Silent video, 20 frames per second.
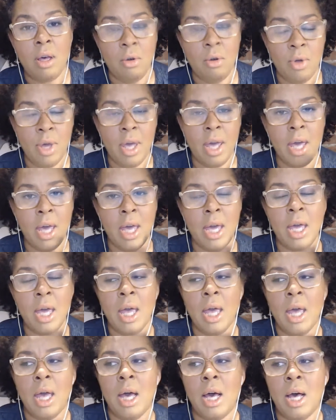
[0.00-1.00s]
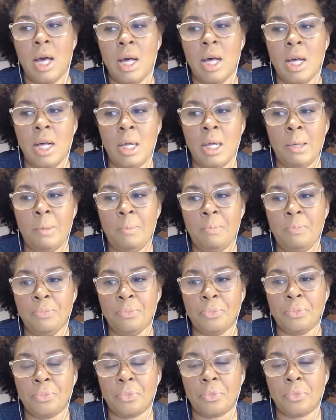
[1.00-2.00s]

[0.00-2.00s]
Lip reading: Okay. Um,